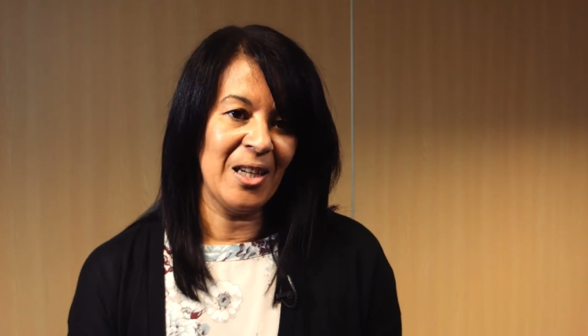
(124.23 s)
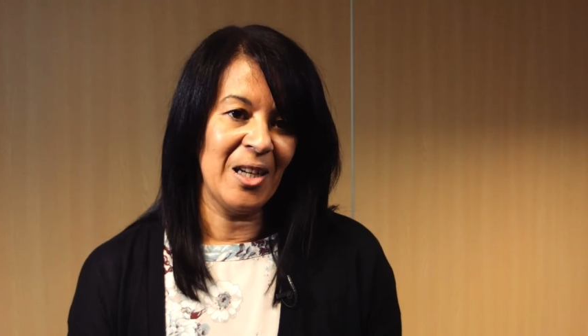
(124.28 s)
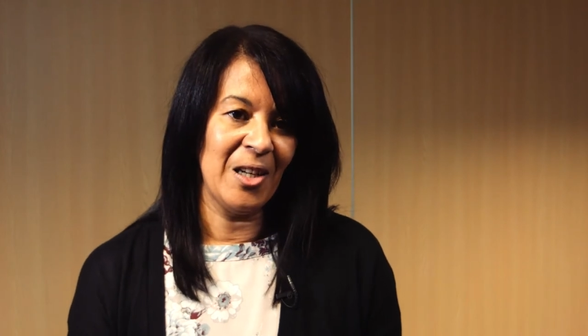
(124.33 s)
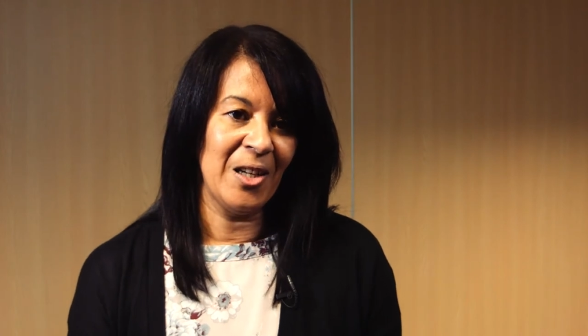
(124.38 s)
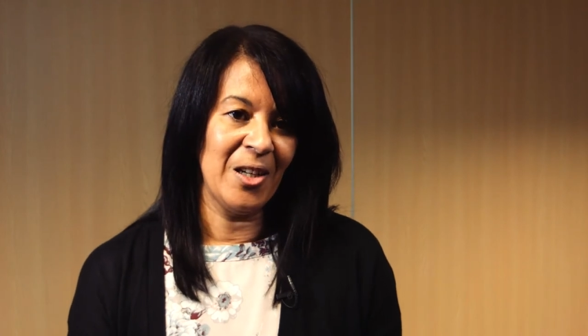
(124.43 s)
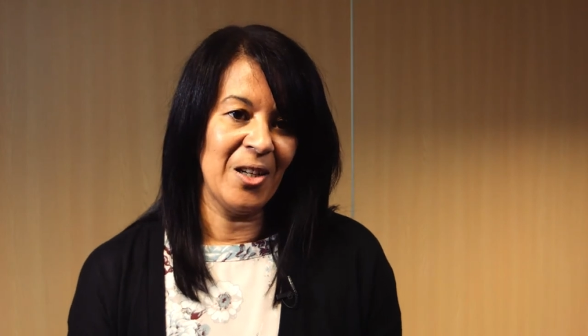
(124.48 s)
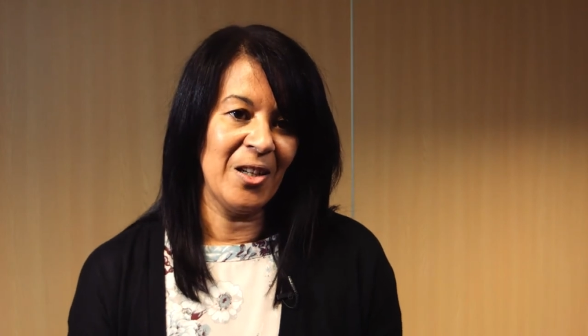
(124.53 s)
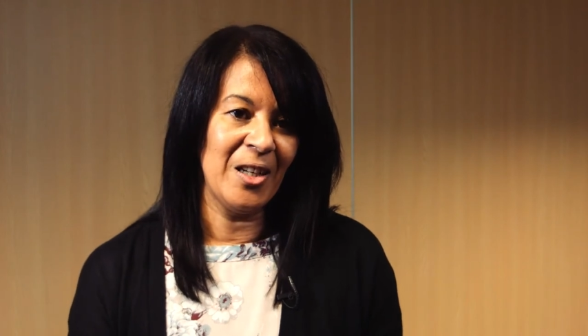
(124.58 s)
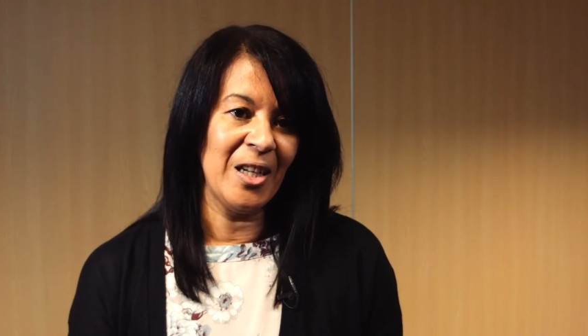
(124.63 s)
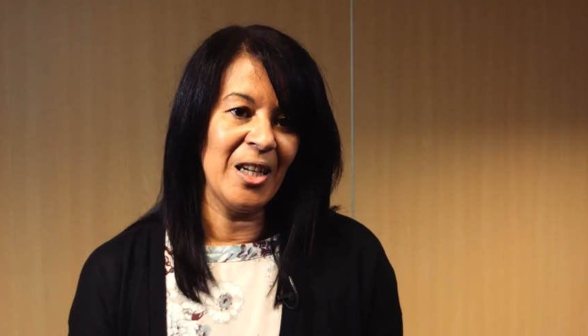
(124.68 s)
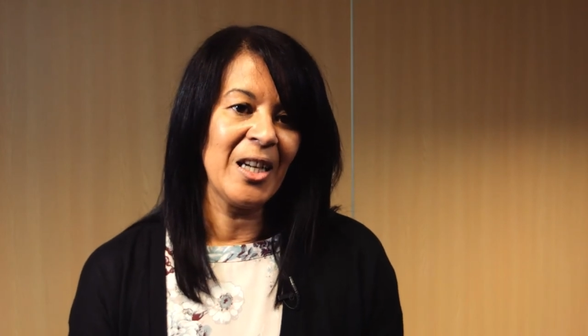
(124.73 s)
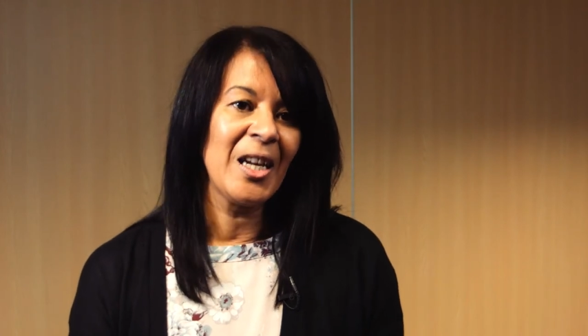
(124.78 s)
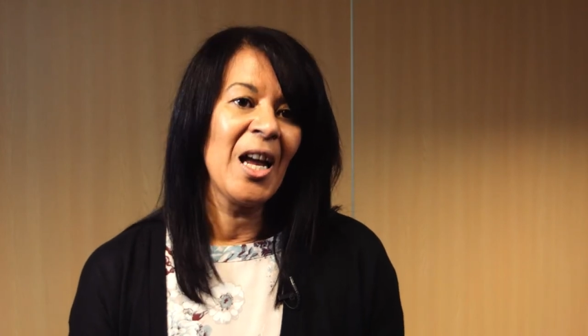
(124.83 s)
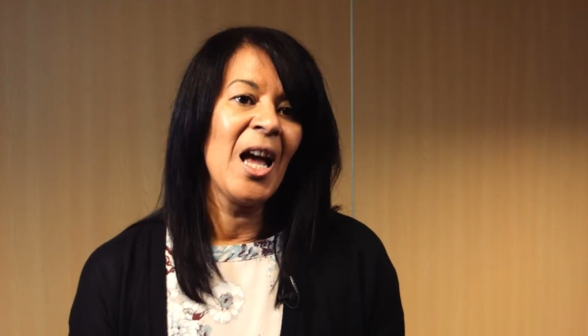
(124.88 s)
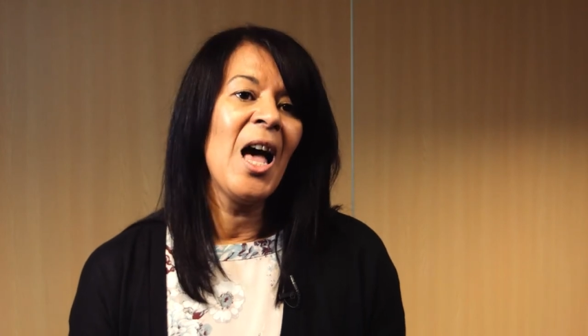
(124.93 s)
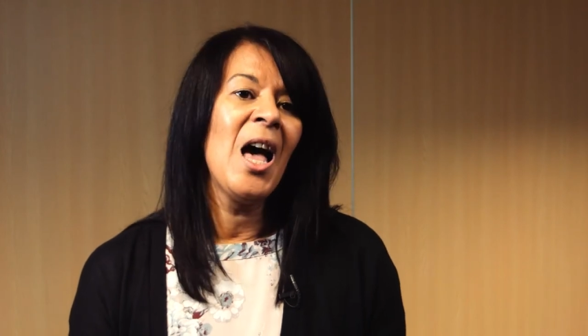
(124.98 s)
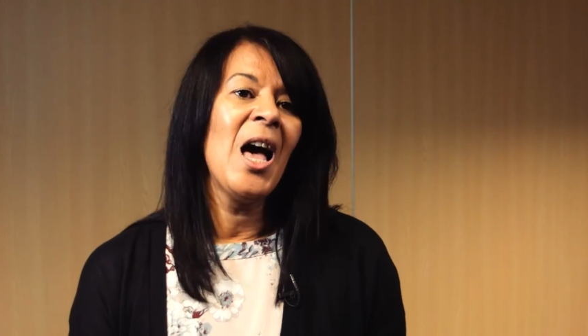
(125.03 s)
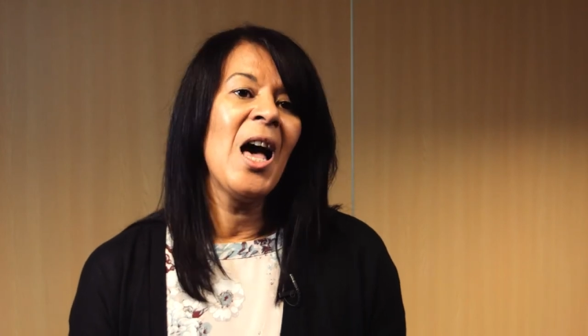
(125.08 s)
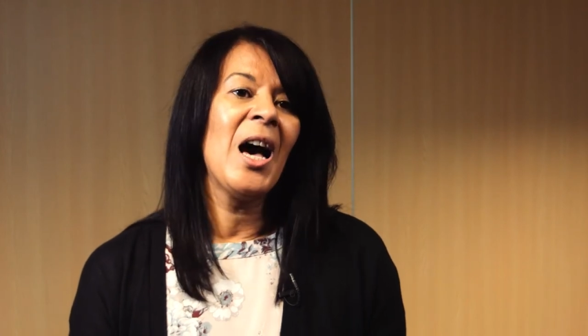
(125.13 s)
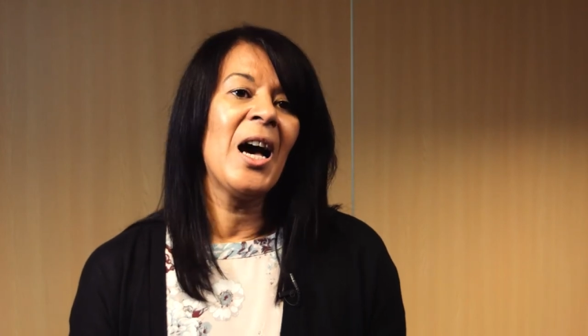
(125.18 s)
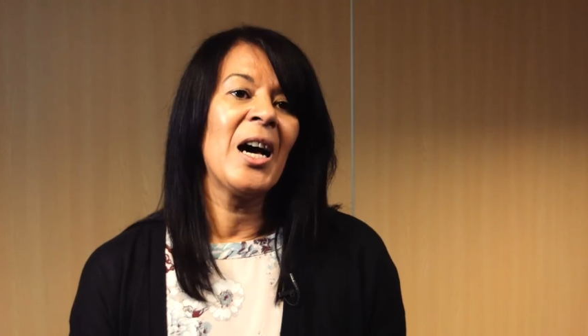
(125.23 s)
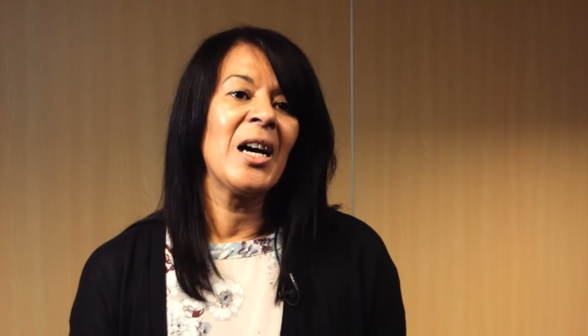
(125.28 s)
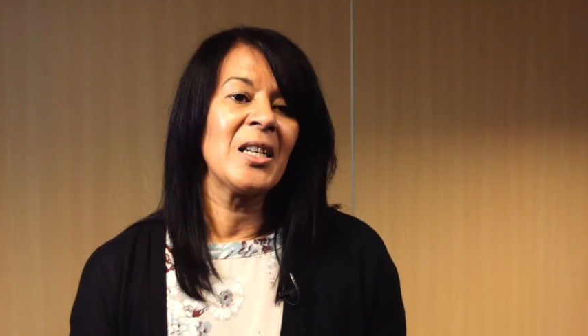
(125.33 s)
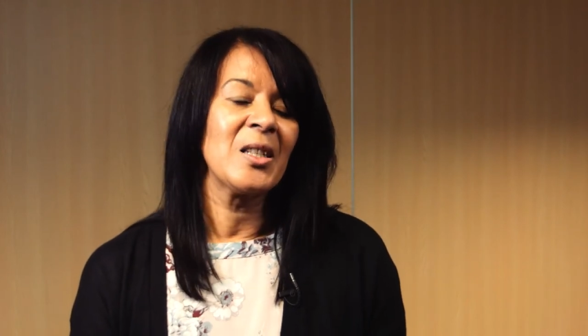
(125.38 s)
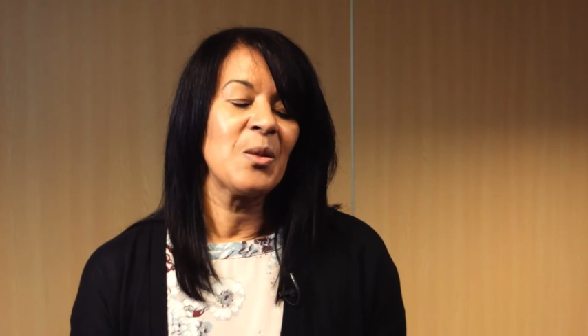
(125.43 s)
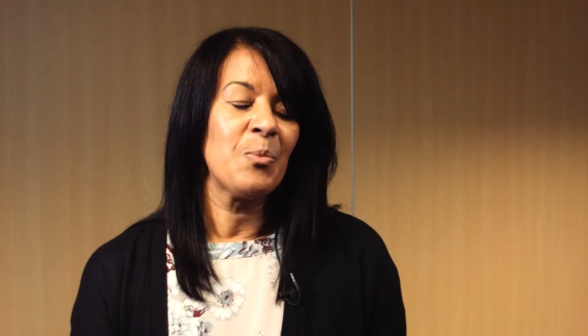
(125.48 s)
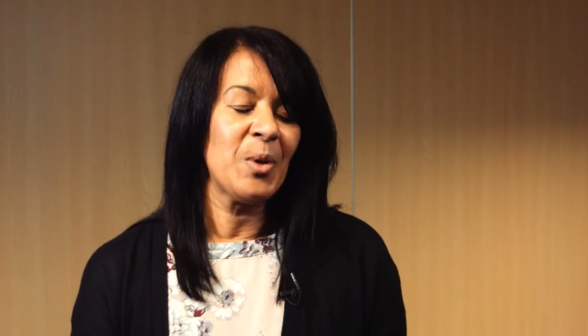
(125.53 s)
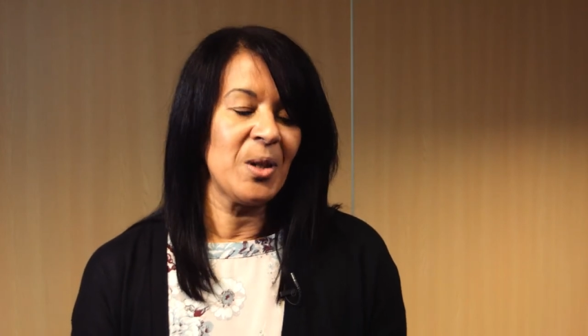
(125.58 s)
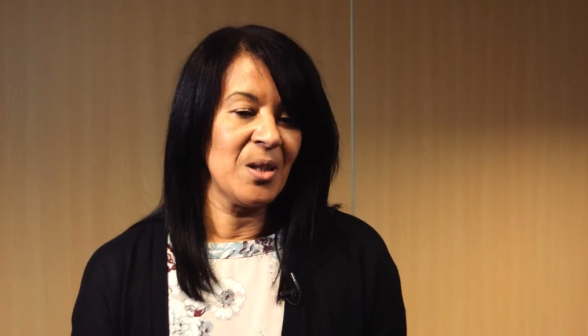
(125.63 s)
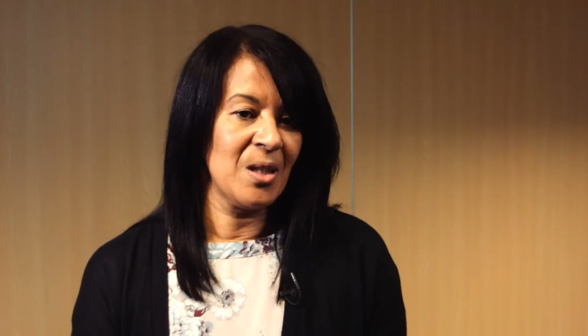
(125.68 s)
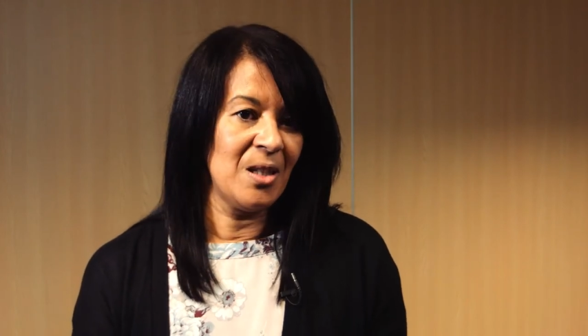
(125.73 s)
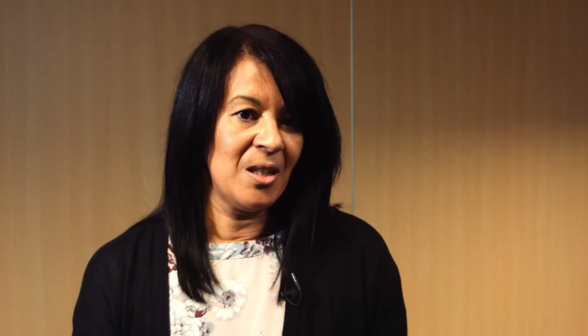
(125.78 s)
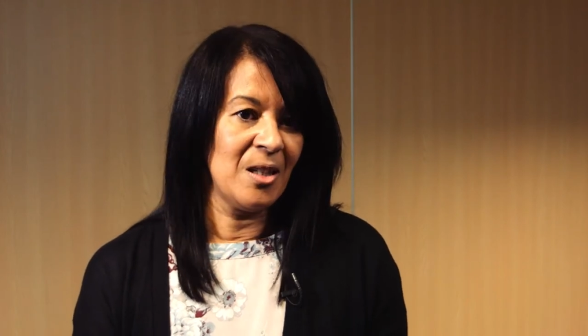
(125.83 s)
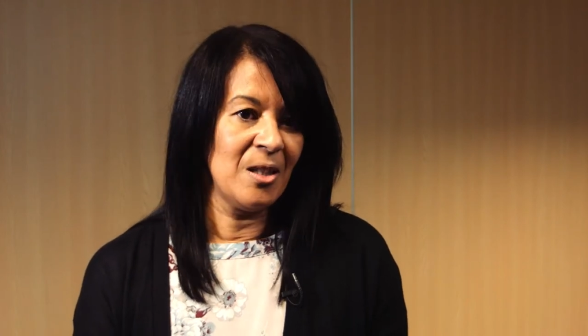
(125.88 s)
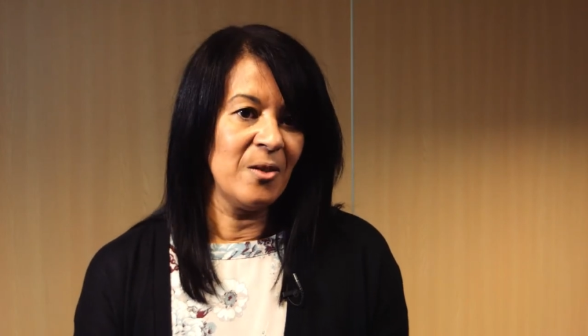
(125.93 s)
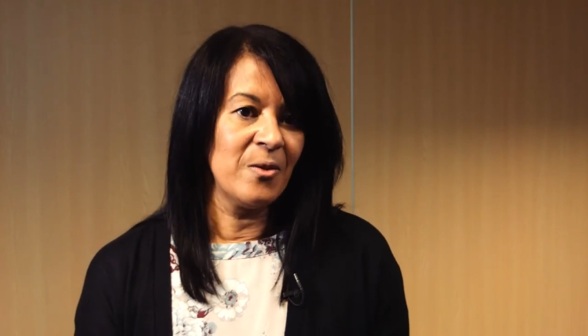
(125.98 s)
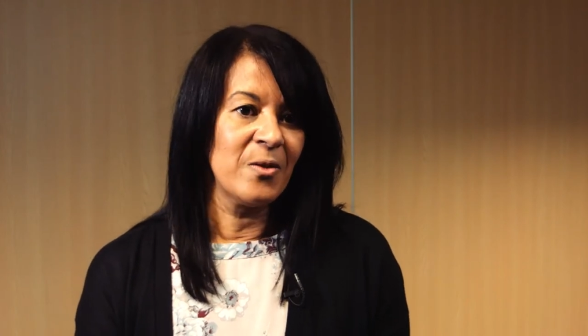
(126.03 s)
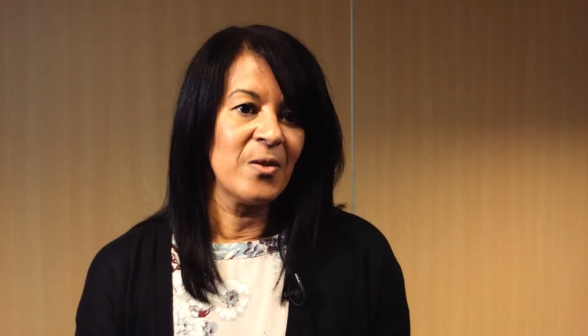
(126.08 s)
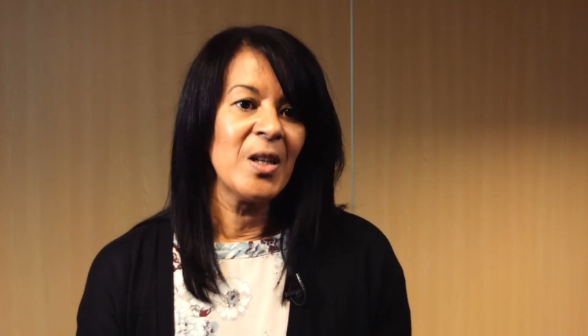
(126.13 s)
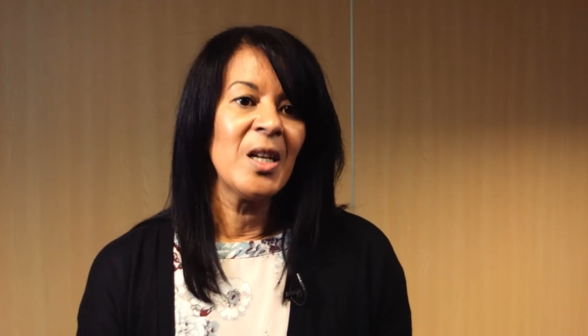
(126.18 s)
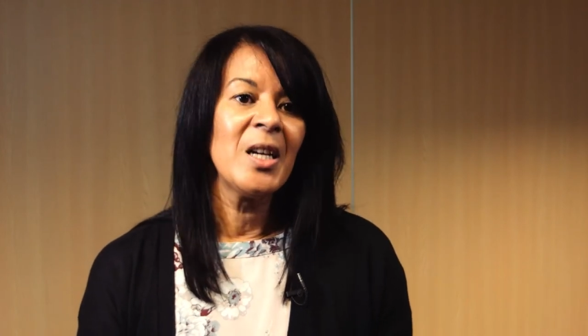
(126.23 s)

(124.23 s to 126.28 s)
Learning as positive,